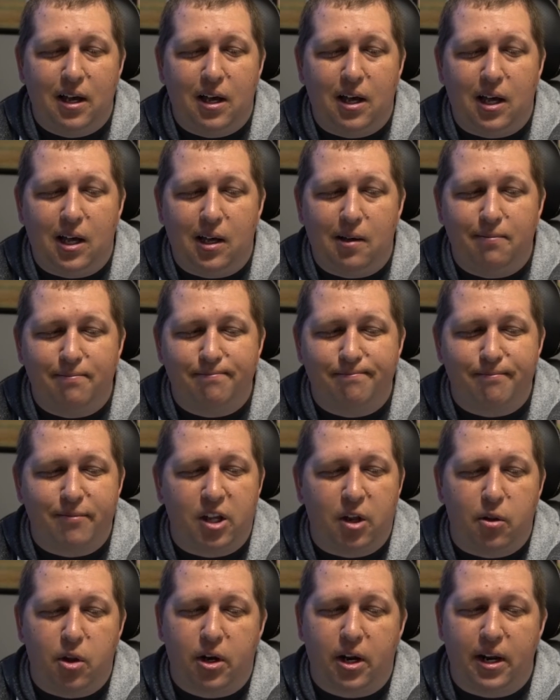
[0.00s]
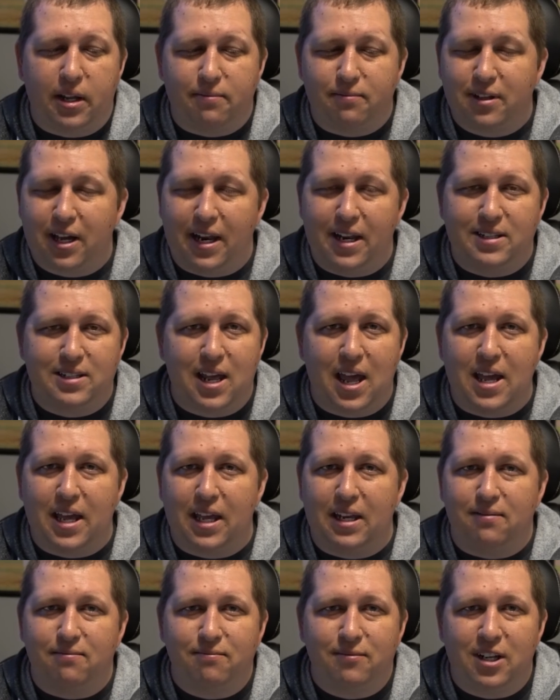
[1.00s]
They're going to kind of
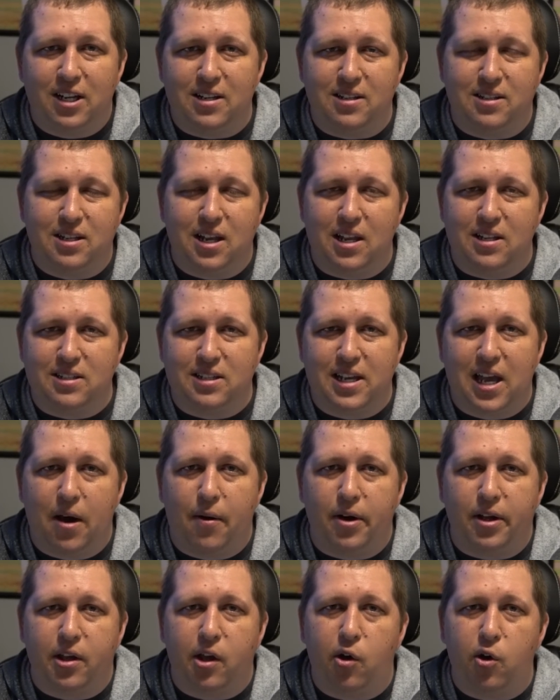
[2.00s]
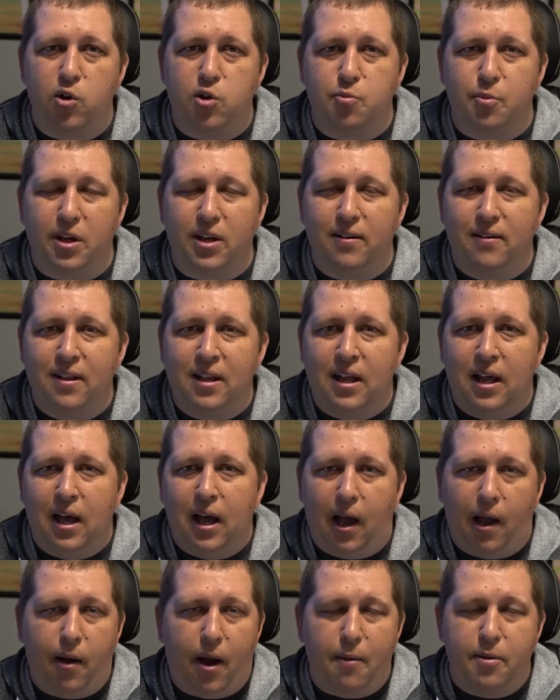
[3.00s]
take it and see how it goes, but
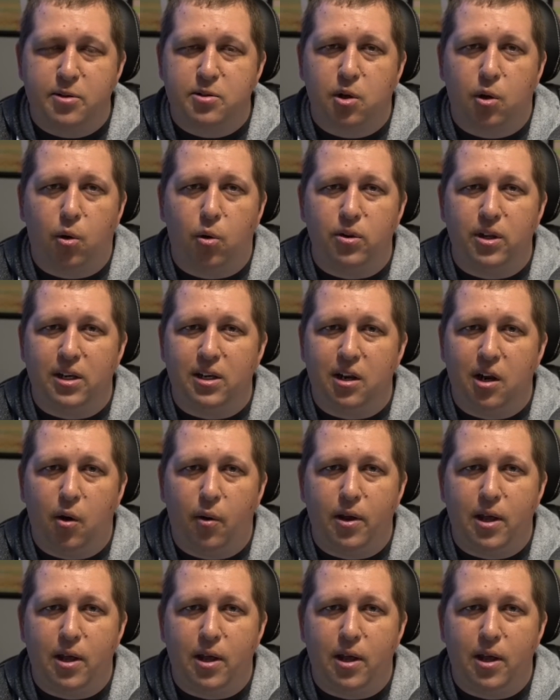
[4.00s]
I was told that